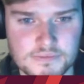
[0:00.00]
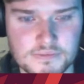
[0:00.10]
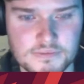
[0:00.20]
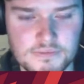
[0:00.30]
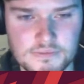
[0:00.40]

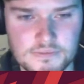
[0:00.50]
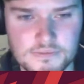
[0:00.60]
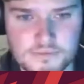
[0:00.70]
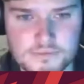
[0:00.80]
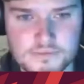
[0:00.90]

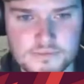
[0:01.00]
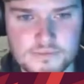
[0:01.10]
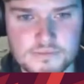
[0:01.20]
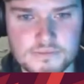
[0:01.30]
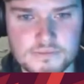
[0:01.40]

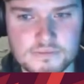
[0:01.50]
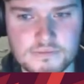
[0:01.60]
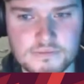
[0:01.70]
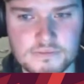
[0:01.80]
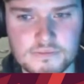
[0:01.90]

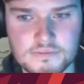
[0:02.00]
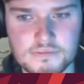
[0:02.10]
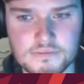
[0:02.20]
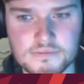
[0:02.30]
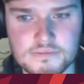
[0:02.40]

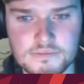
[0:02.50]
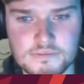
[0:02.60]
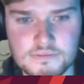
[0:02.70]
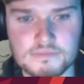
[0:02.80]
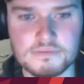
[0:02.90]

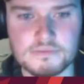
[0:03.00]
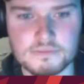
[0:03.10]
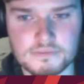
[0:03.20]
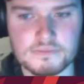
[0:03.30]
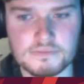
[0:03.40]

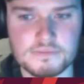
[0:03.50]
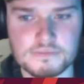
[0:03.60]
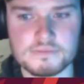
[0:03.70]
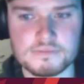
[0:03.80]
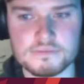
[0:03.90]

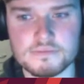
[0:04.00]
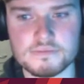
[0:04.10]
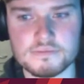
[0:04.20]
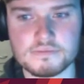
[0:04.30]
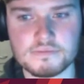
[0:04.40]

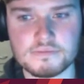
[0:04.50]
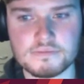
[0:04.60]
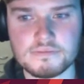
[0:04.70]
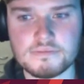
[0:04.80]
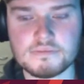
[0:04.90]

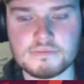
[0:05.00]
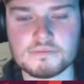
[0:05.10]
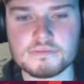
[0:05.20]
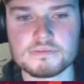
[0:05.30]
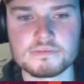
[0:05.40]

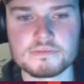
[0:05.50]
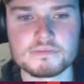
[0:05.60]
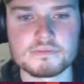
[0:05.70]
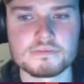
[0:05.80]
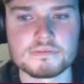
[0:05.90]

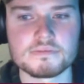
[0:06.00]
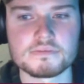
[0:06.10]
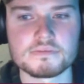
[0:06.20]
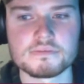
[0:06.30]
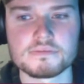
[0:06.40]

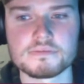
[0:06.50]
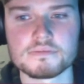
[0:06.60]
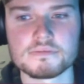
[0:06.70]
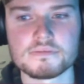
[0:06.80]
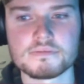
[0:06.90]

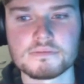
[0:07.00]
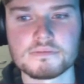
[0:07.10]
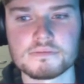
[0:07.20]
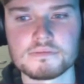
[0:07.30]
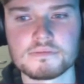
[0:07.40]

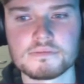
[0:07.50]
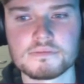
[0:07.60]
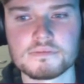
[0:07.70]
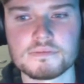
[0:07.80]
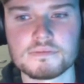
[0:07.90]
[no speech]